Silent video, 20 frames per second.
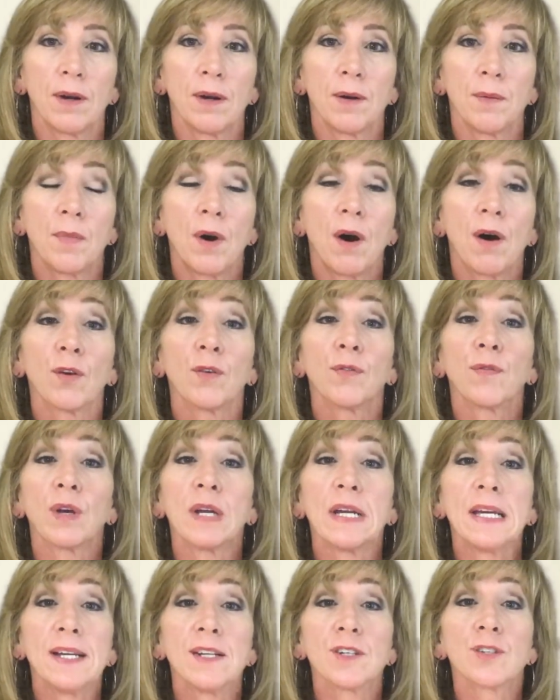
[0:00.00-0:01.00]
model for
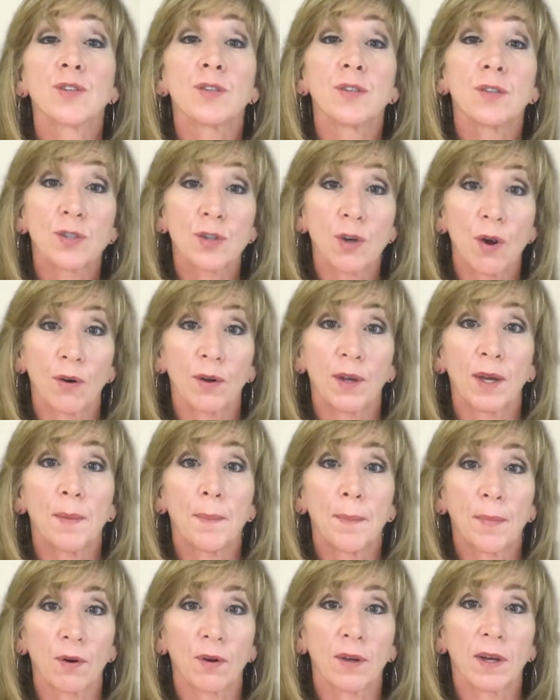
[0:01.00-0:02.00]
each target
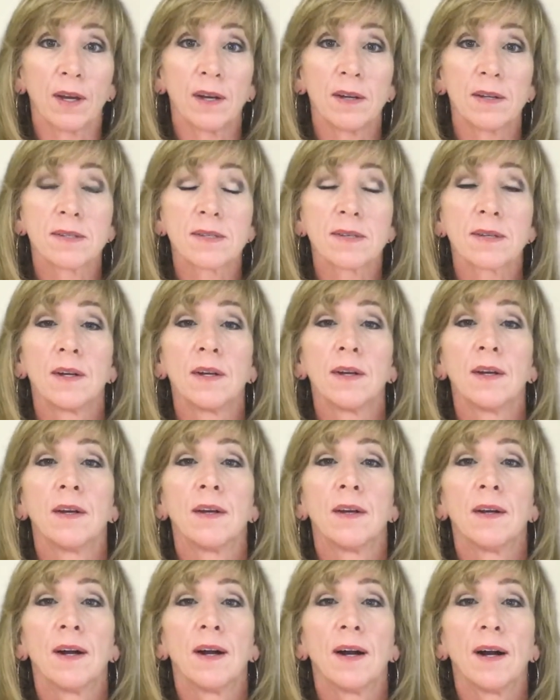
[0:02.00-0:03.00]
market.
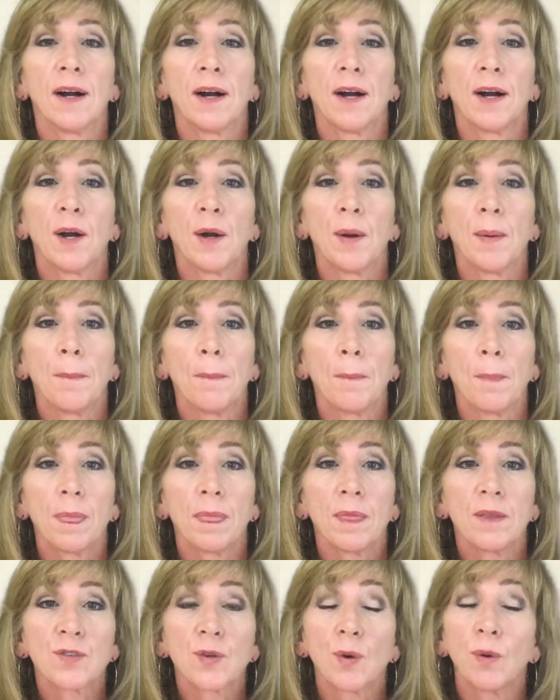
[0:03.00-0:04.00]

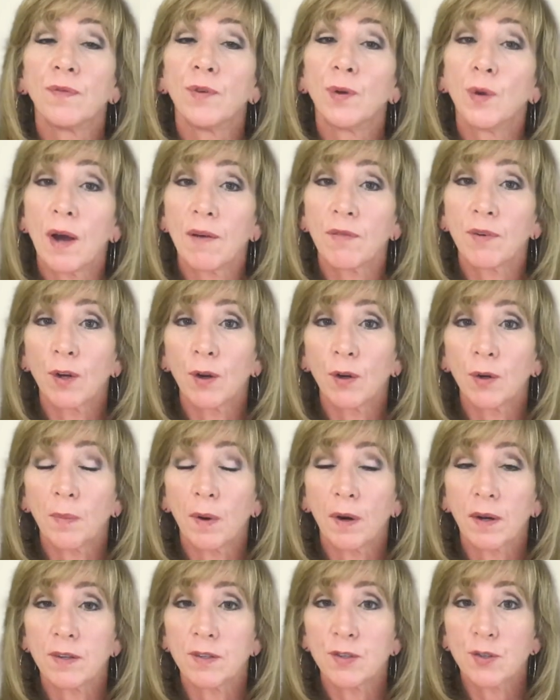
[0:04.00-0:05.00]
So if you have a
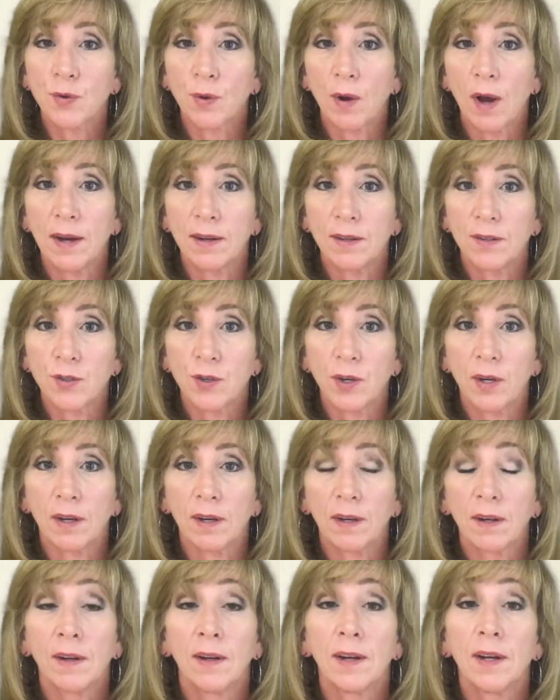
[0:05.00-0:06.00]
go-to-market
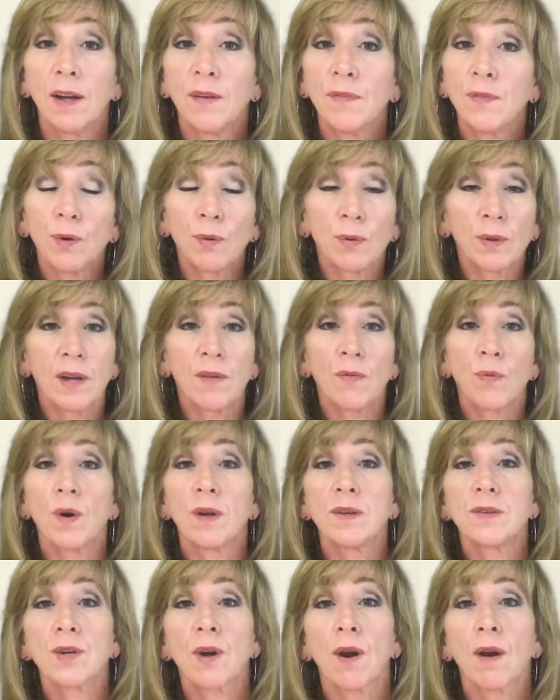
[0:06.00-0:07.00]
strategy, if you only have
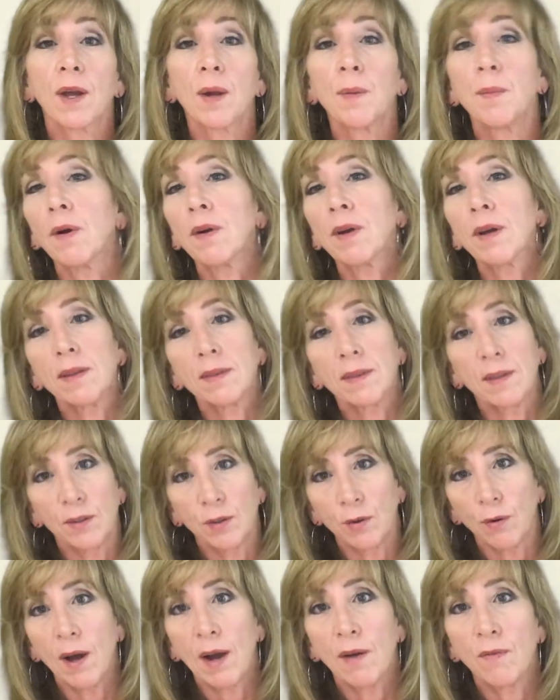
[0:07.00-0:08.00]
one target market, then
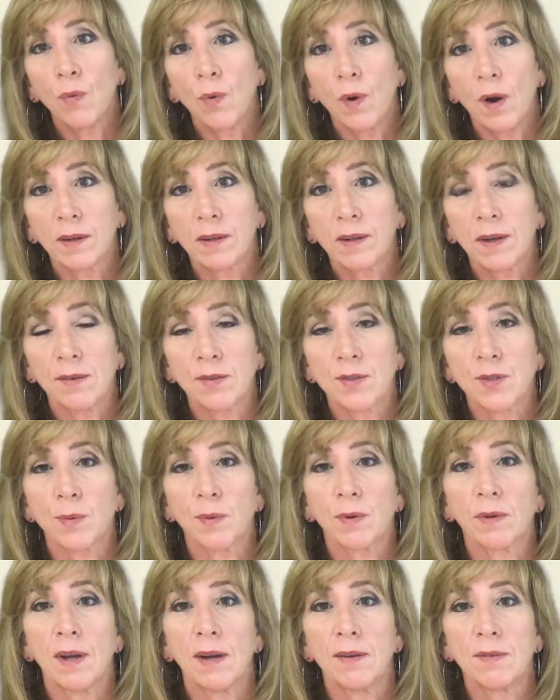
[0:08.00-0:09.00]
you'll have one
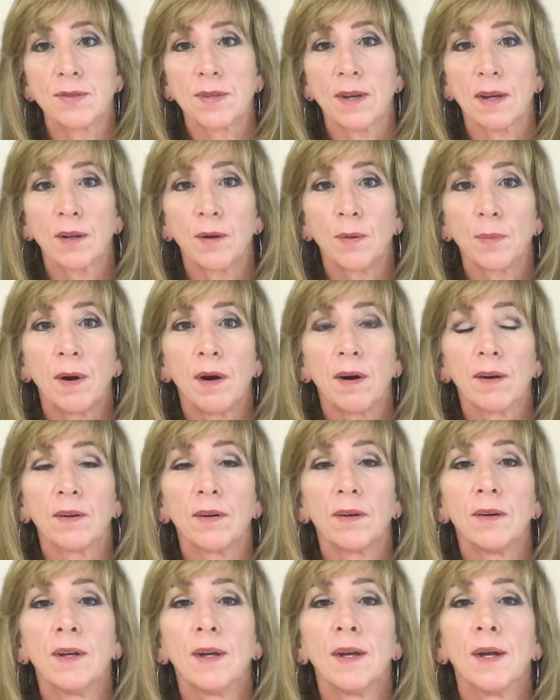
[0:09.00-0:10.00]
customer lifecycle
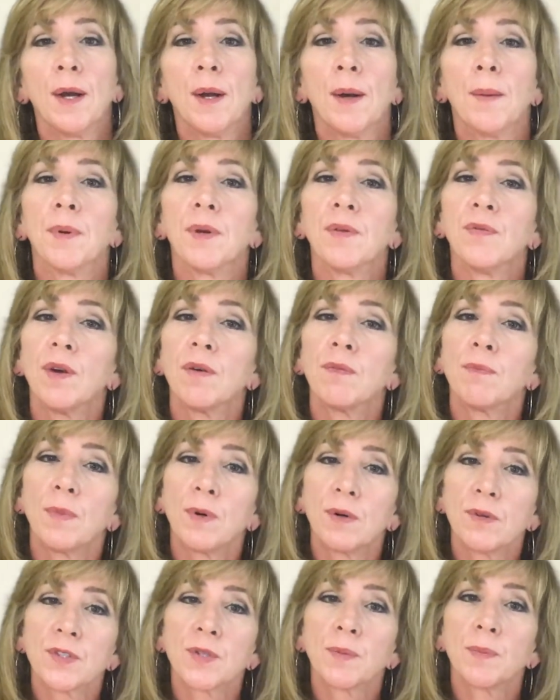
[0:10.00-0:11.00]
model. But if you have
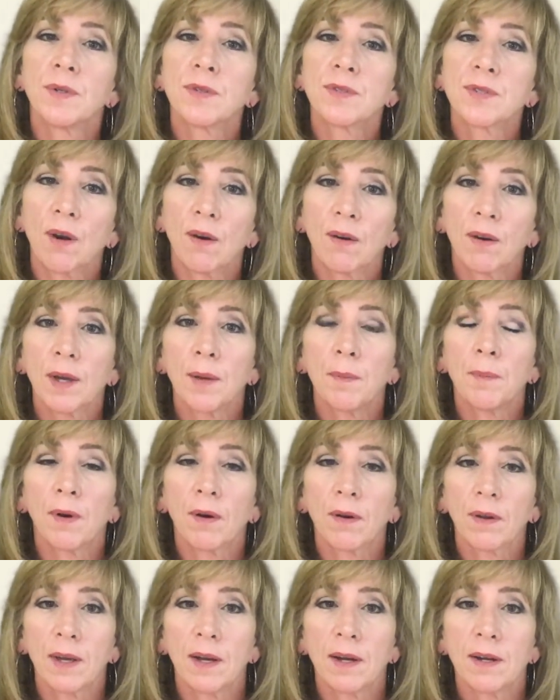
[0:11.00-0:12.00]
multiple target
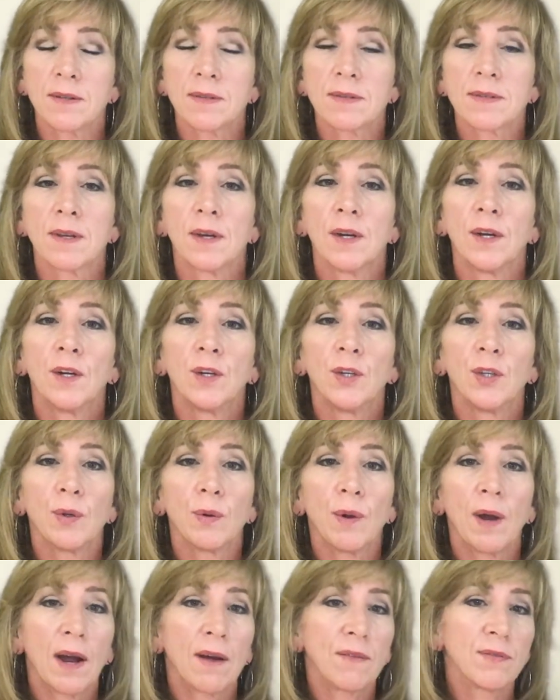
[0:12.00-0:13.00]
markets, you
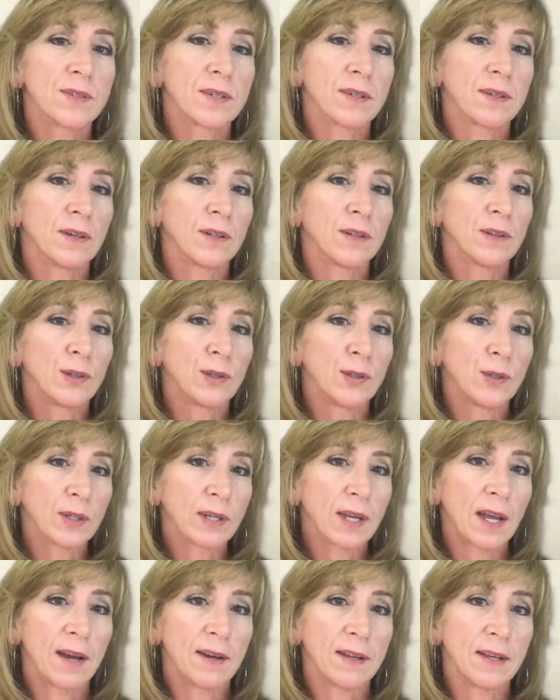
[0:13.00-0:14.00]
have to
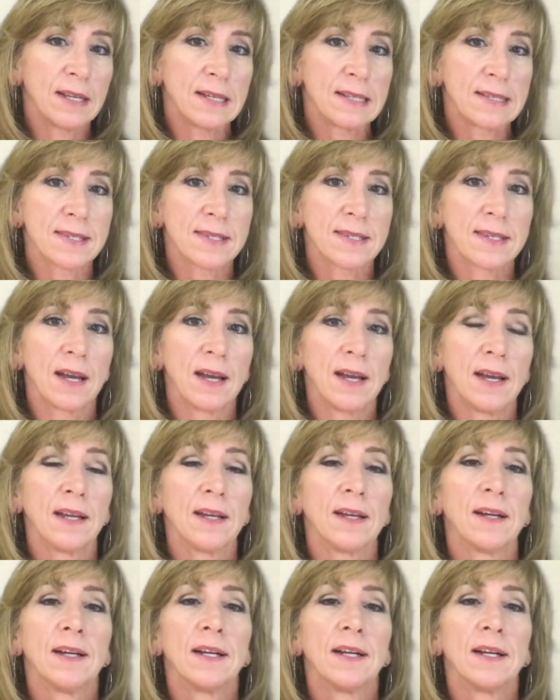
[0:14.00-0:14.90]
look at it and say,